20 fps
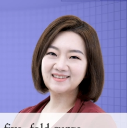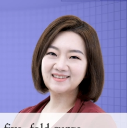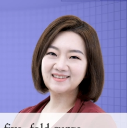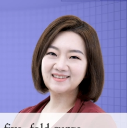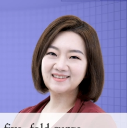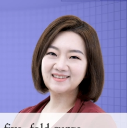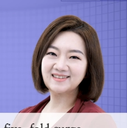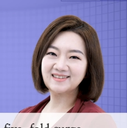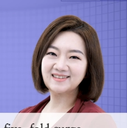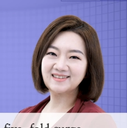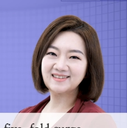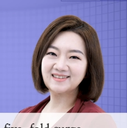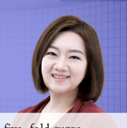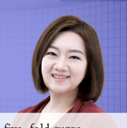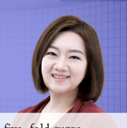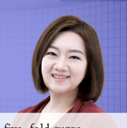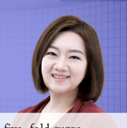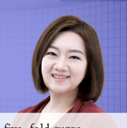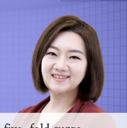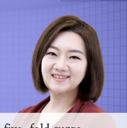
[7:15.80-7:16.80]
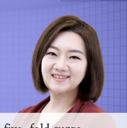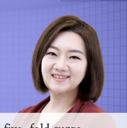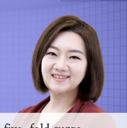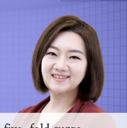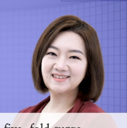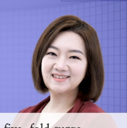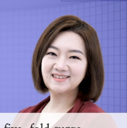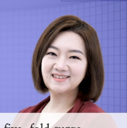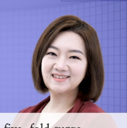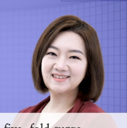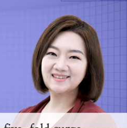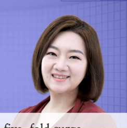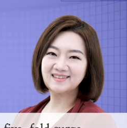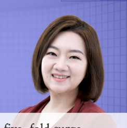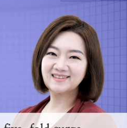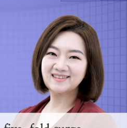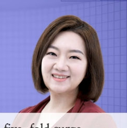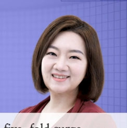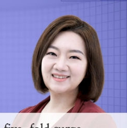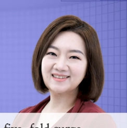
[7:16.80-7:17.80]

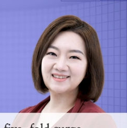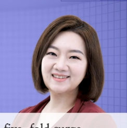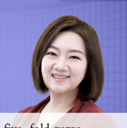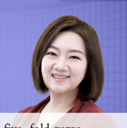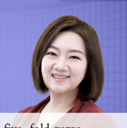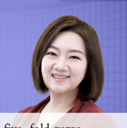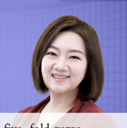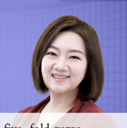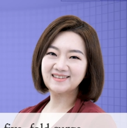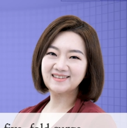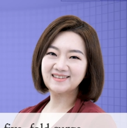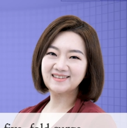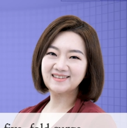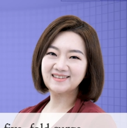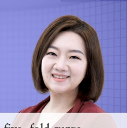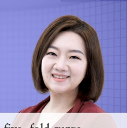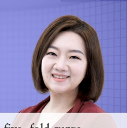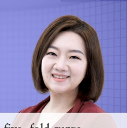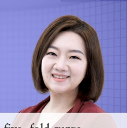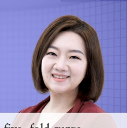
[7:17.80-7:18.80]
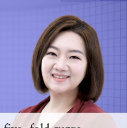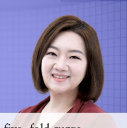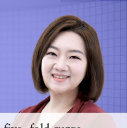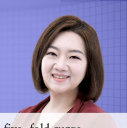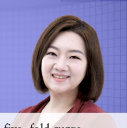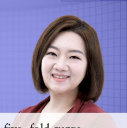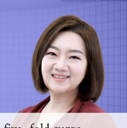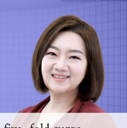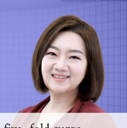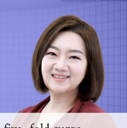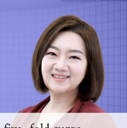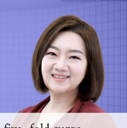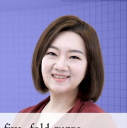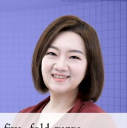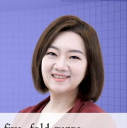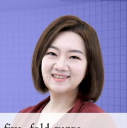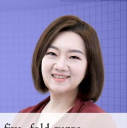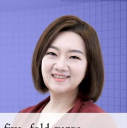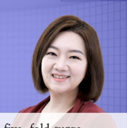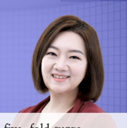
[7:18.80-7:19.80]

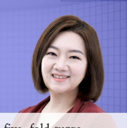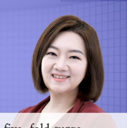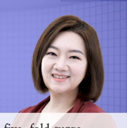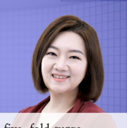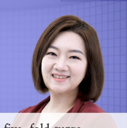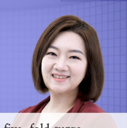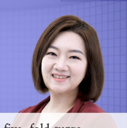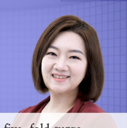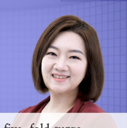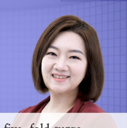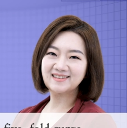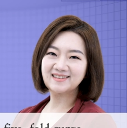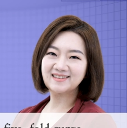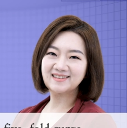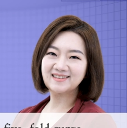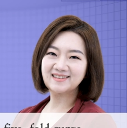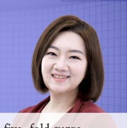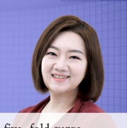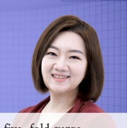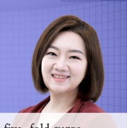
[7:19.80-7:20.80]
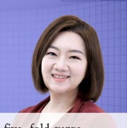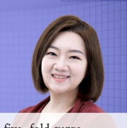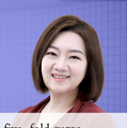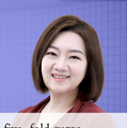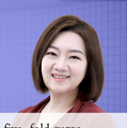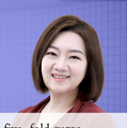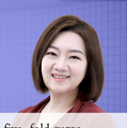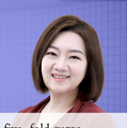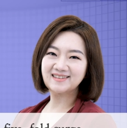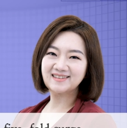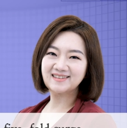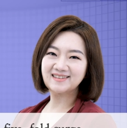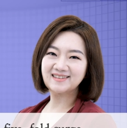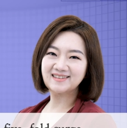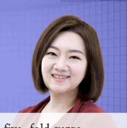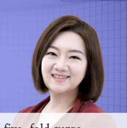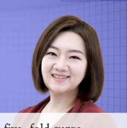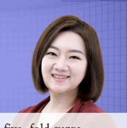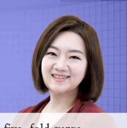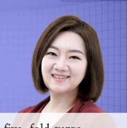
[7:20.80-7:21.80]

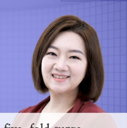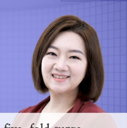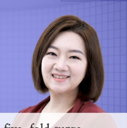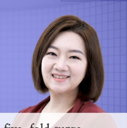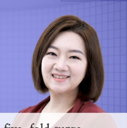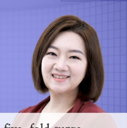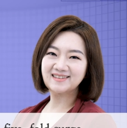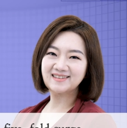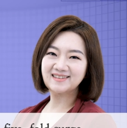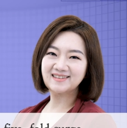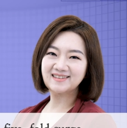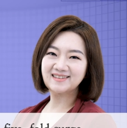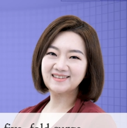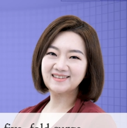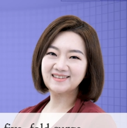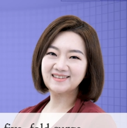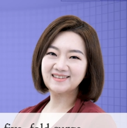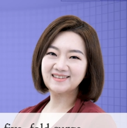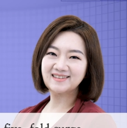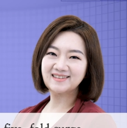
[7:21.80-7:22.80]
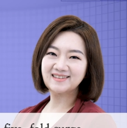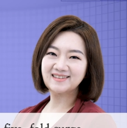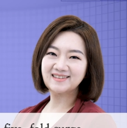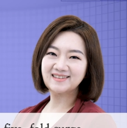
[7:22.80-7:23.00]
This is a still picture; no speech is visible.